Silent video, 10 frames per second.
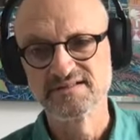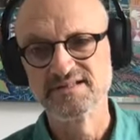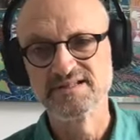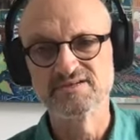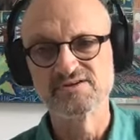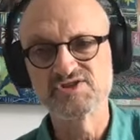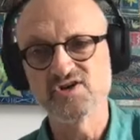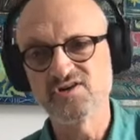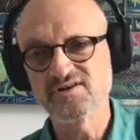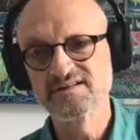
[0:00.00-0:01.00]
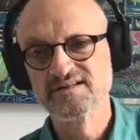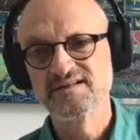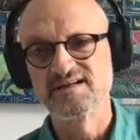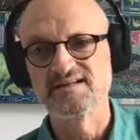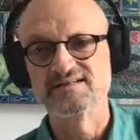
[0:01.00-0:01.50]
You hear a song,
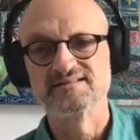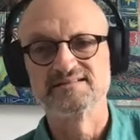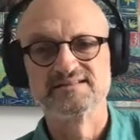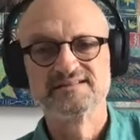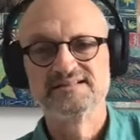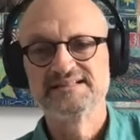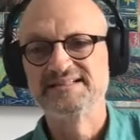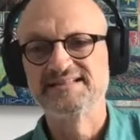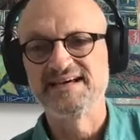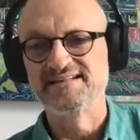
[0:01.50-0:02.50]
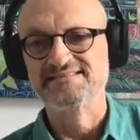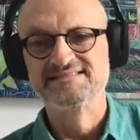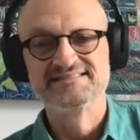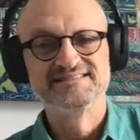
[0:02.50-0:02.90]
and that